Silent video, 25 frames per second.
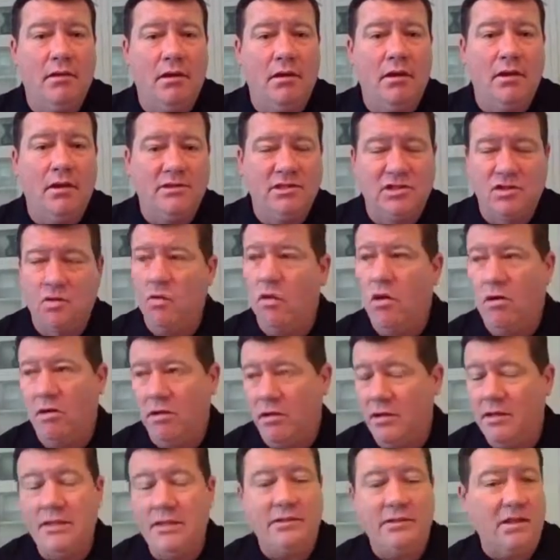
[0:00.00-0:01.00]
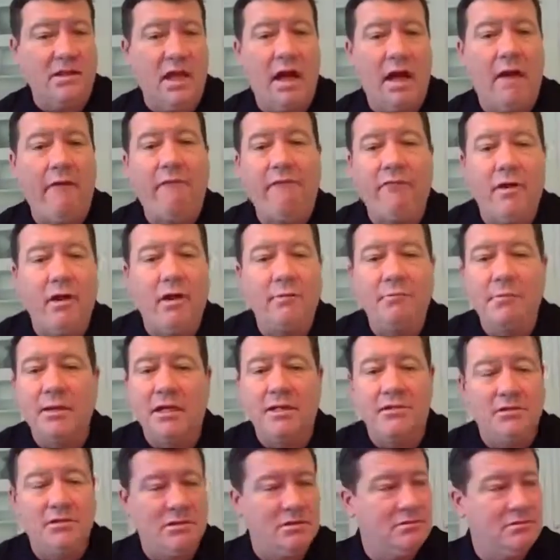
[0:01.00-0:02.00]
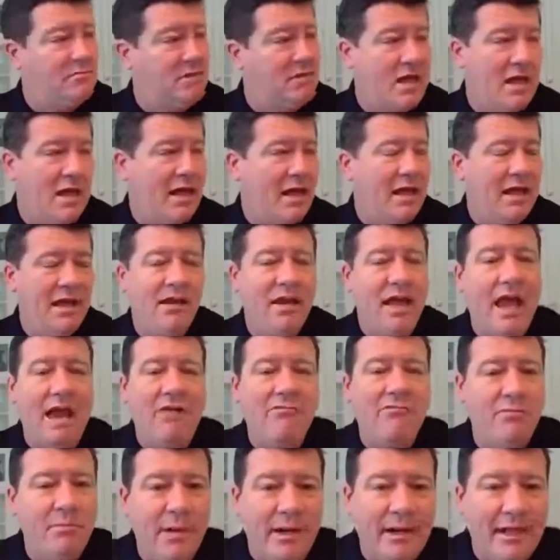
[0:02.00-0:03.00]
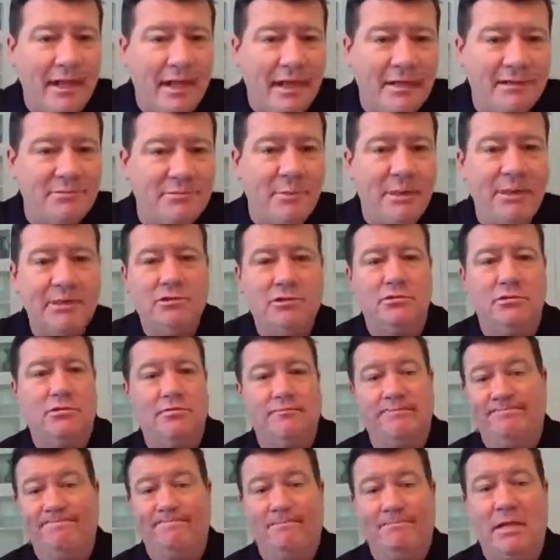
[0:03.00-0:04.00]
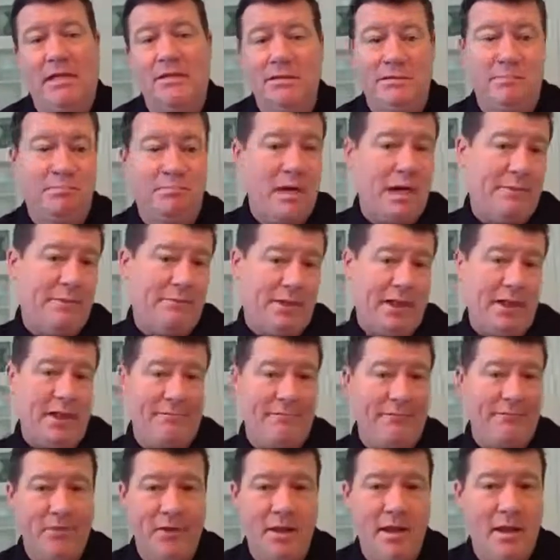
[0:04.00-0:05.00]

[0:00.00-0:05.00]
a squadron is not fun because yeah. everybody hates majors. It's the bottom line.